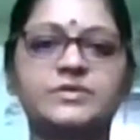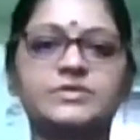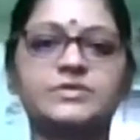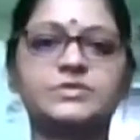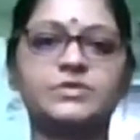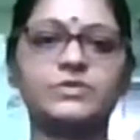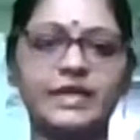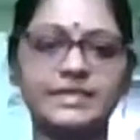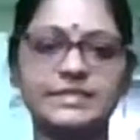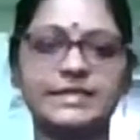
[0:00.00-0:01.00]
So
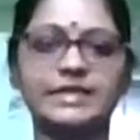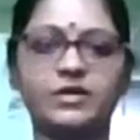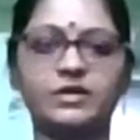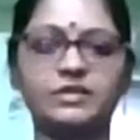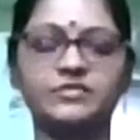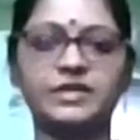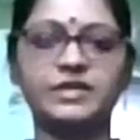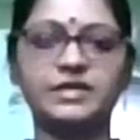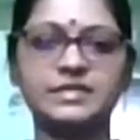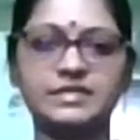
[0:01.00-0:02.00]
let's interlock the
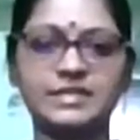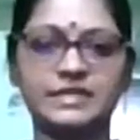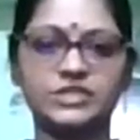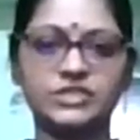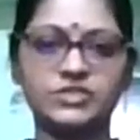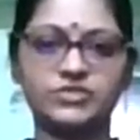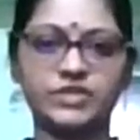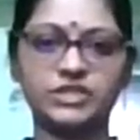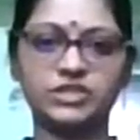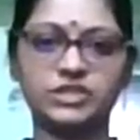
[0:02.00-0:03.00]
fingers and just
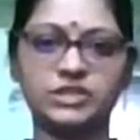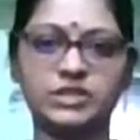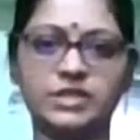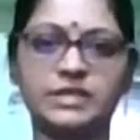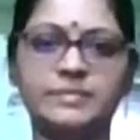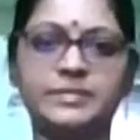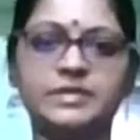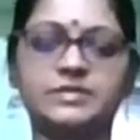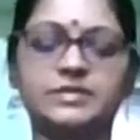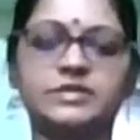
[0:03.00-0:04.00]
stretch a little
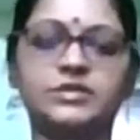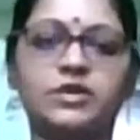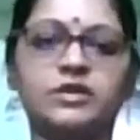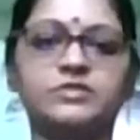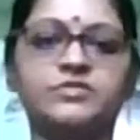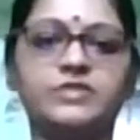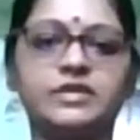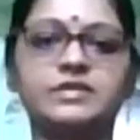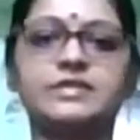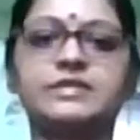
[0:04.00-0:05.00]
bit. Interlock the
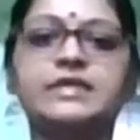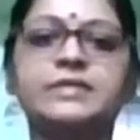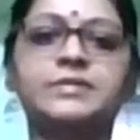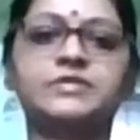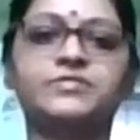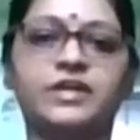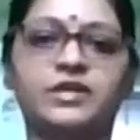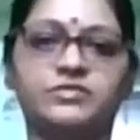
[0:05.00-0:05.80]
fingers and keep it in front